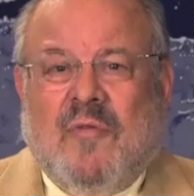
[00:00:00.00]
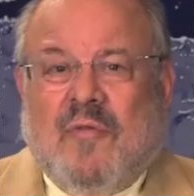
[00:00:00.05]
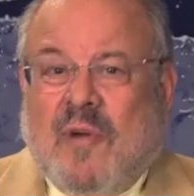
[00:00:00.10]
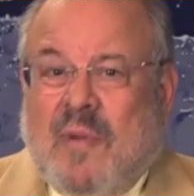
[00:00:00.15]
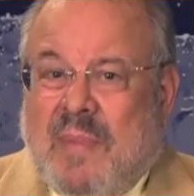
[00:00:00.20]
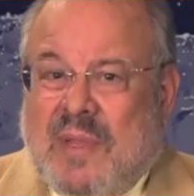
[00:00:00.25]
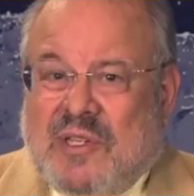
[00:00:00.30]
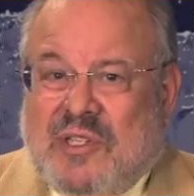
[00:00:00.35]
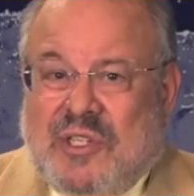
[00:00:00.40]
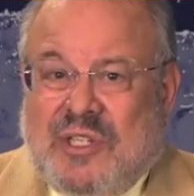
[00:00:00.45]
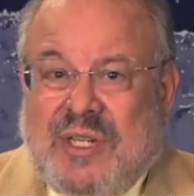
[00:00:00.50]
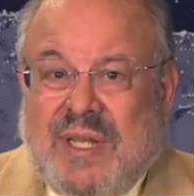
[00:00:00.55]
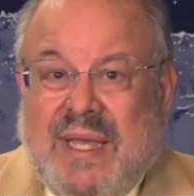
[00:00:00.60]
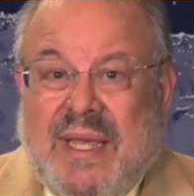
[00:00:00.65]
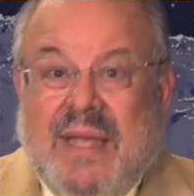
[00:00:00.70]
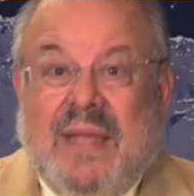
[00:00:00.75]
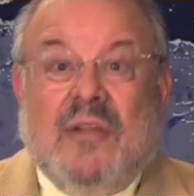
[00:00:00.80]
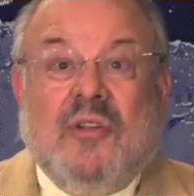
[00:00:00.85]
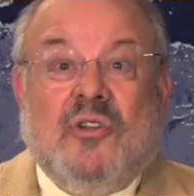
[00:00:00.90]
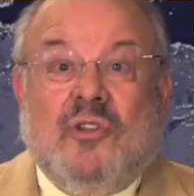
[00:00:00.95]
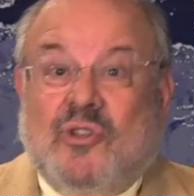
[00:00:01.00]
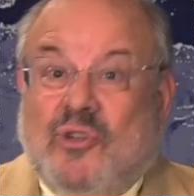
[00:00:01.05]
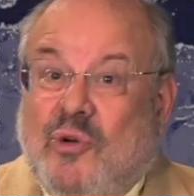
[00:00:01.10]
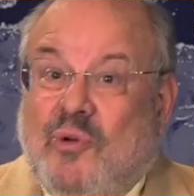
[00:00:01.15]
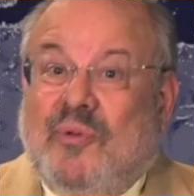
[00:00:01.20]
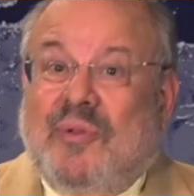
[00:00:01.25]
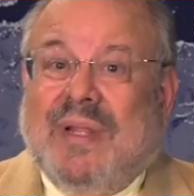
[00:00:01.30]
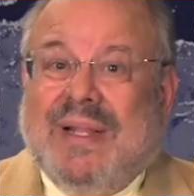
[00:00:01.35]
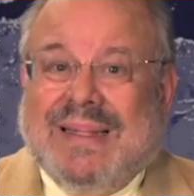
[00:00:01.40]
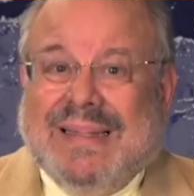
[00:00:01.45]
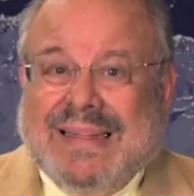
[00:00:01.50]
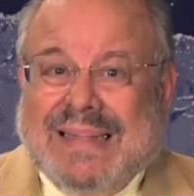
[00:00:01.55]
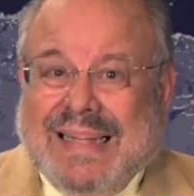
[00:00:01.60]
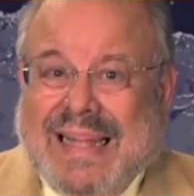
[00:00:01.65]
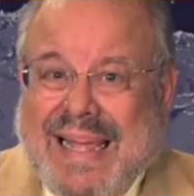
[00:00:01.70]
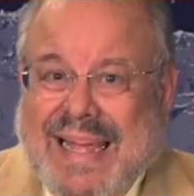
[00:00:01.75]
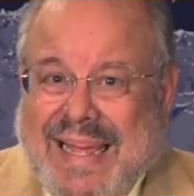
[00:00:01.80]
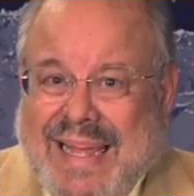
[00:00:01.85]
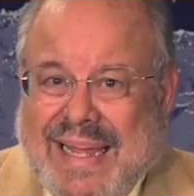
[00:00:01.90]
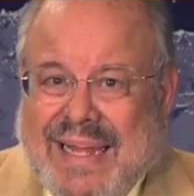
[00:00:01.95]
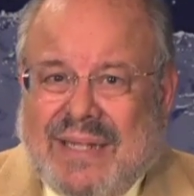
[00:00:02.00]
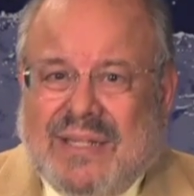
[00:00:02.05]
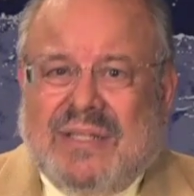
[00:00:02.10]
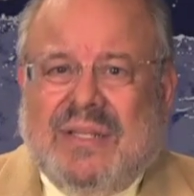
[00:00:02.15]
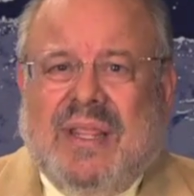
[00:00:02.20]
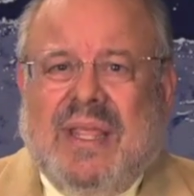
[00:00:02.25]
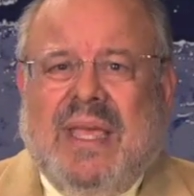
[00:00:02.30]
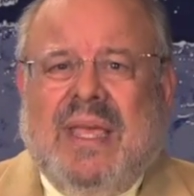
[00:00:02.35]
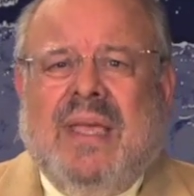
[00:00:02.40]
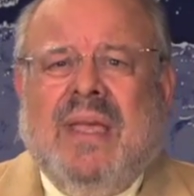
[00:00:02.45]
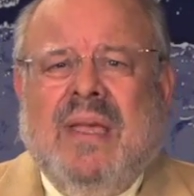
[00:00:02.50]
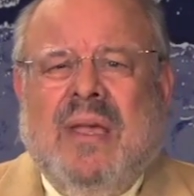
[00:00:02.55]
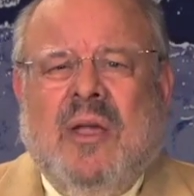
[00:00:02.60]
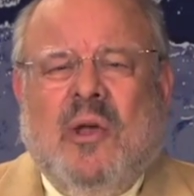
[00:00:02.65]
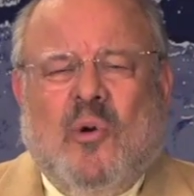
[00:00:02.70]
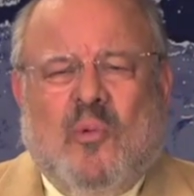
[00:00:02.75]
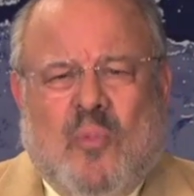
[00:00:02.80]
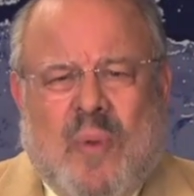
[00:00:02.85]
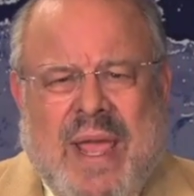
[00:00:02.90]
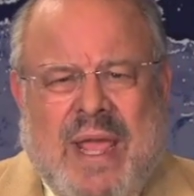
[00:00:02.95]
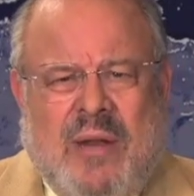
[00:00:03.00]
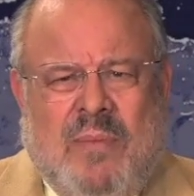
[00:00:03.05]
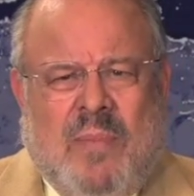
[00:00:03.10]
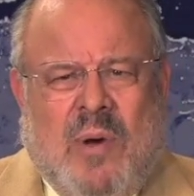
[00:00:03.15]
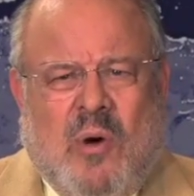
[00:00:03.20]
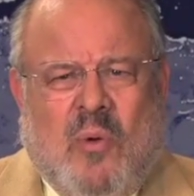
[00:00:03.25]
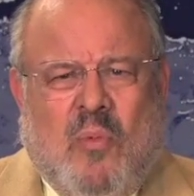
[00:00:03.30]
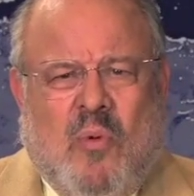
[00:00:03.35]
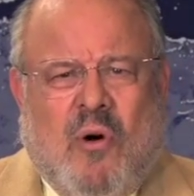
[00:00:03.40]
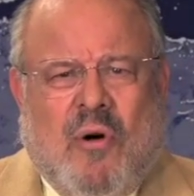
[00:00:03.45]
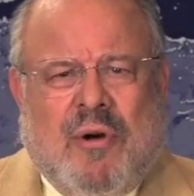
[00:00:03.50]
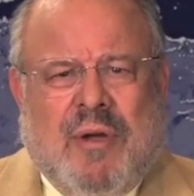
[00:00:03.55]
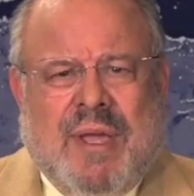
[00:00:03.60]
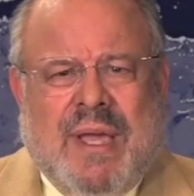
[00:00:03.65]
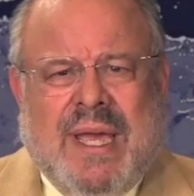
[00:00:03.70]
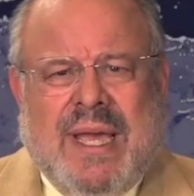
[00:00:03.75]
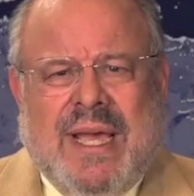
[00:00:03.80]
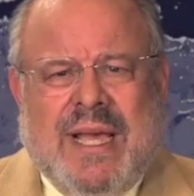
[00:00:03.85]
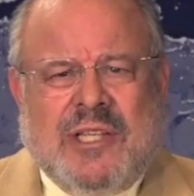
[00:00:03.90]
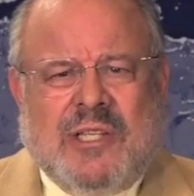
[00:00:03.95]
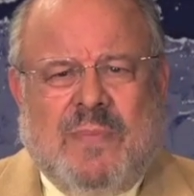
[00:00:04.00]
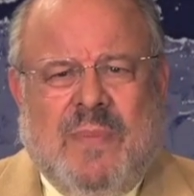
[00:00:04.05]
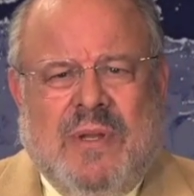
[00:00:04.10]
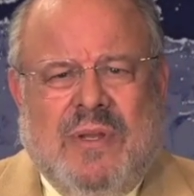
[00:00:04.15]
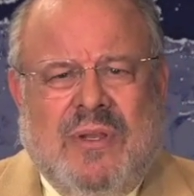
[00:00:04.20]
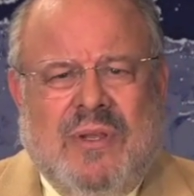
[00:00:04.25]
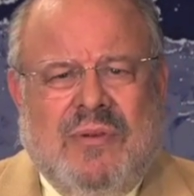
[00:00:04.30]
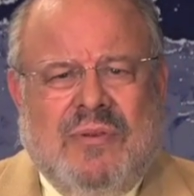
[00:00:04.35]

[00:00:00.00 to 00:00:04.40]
From the sea to the land, the rainbow warrior has been